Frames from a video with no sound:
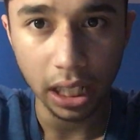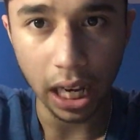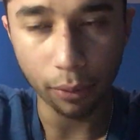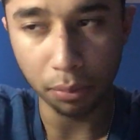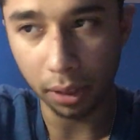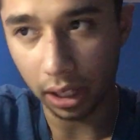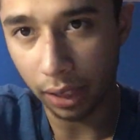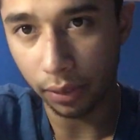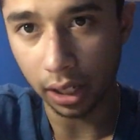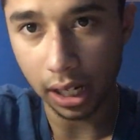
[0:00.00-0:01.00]
I will be
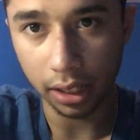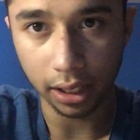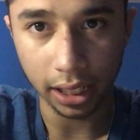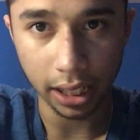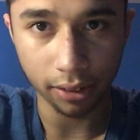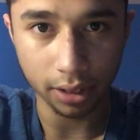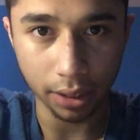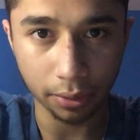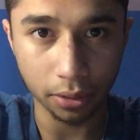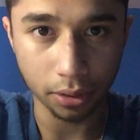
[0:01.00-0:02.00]
leaving out of the house
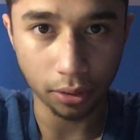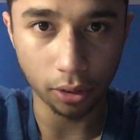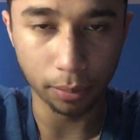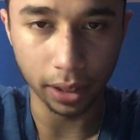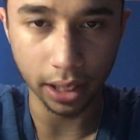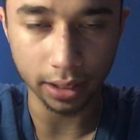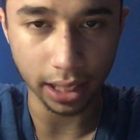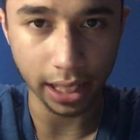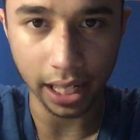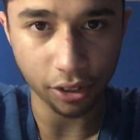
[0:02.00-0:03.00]
after school, because I
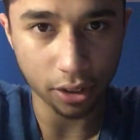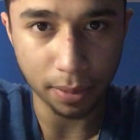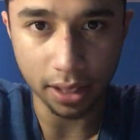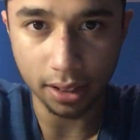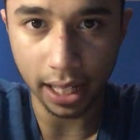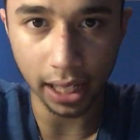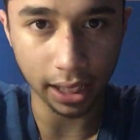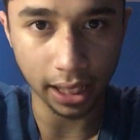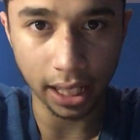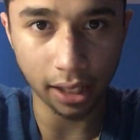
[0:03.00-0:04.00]
can't just be staying
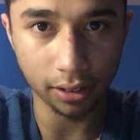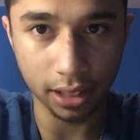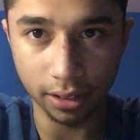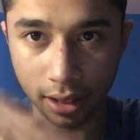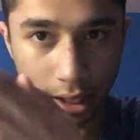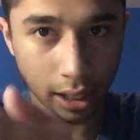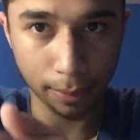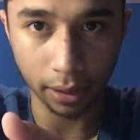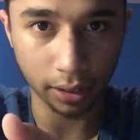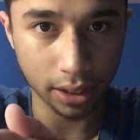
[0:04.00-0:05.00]
in the house and talking
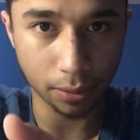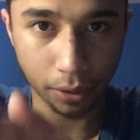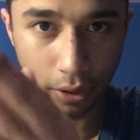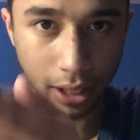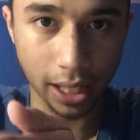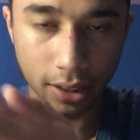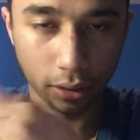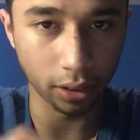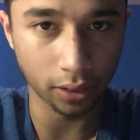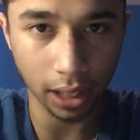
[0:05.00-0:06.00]
about this with you guys
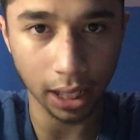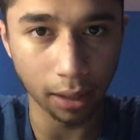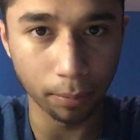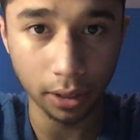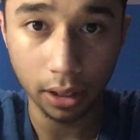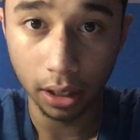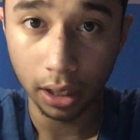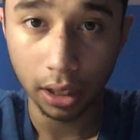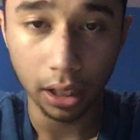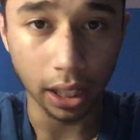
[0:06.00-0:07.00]
all the time.
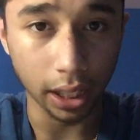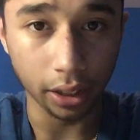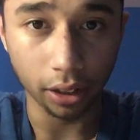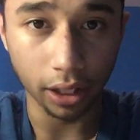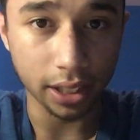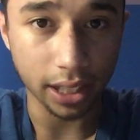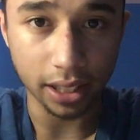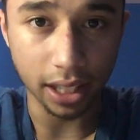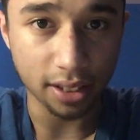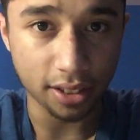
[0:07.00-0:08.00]
And
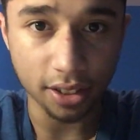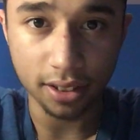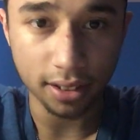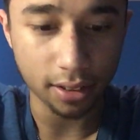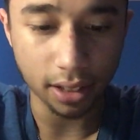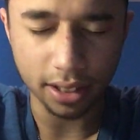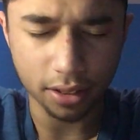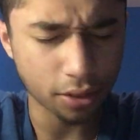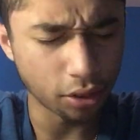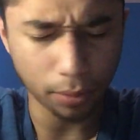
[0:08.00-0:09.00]
it's
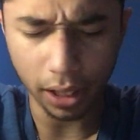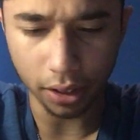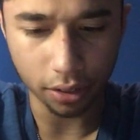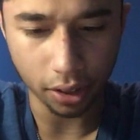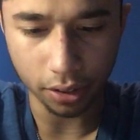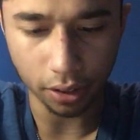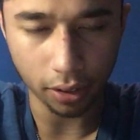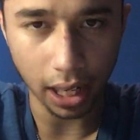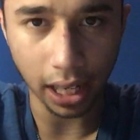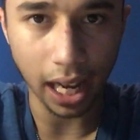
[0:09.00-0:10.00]
too much, because
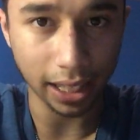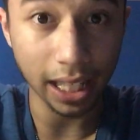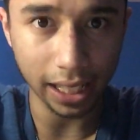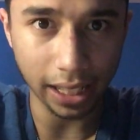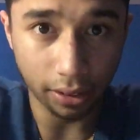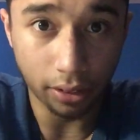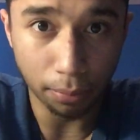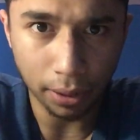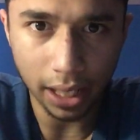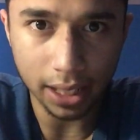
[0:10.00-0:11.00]
I get
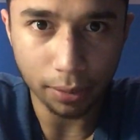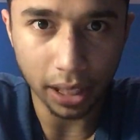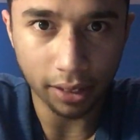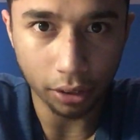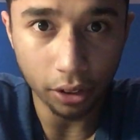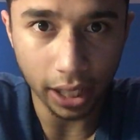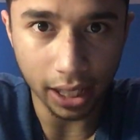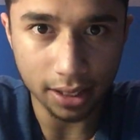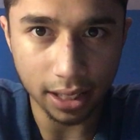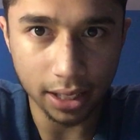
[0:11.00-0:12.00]
depressed when I tell you
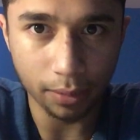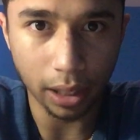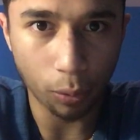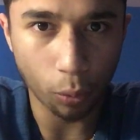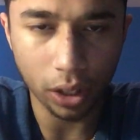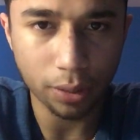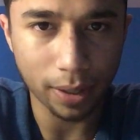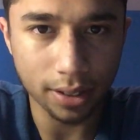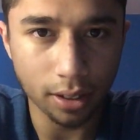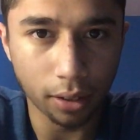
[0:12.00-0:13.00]
guys this. When I watch
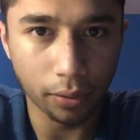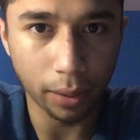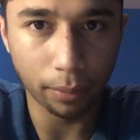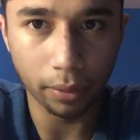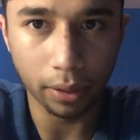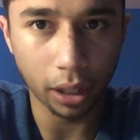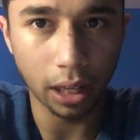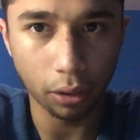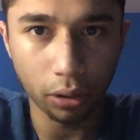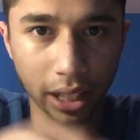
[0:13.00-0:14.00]
myself, I
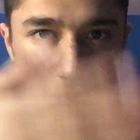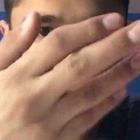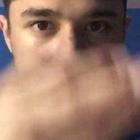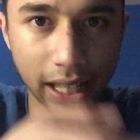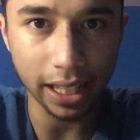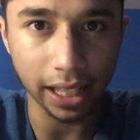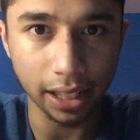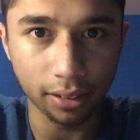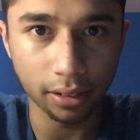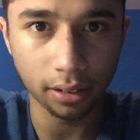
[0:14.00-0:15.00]
look like an
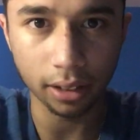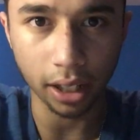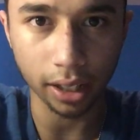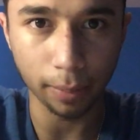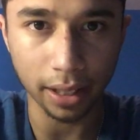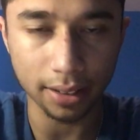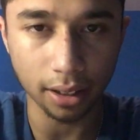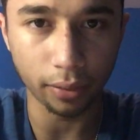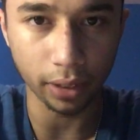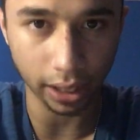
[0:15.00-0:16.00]
idiot talking to
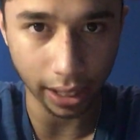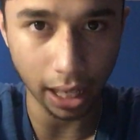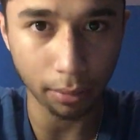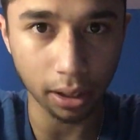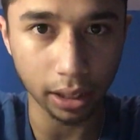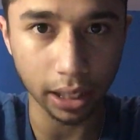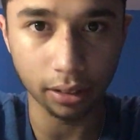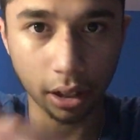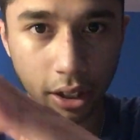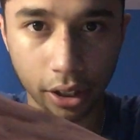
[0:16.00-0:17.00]
myself in the camera, like
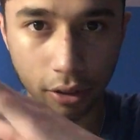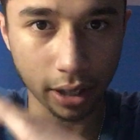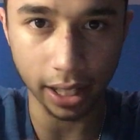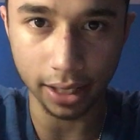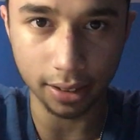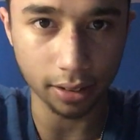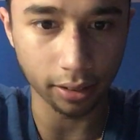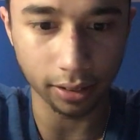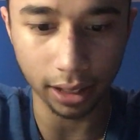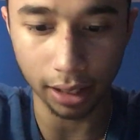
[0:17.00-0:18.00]
talking to you guys all
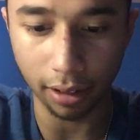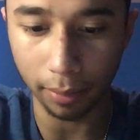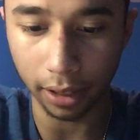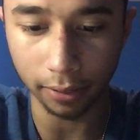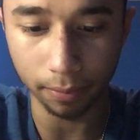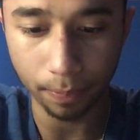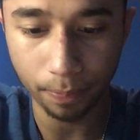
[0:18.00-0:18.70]
the time. I mean,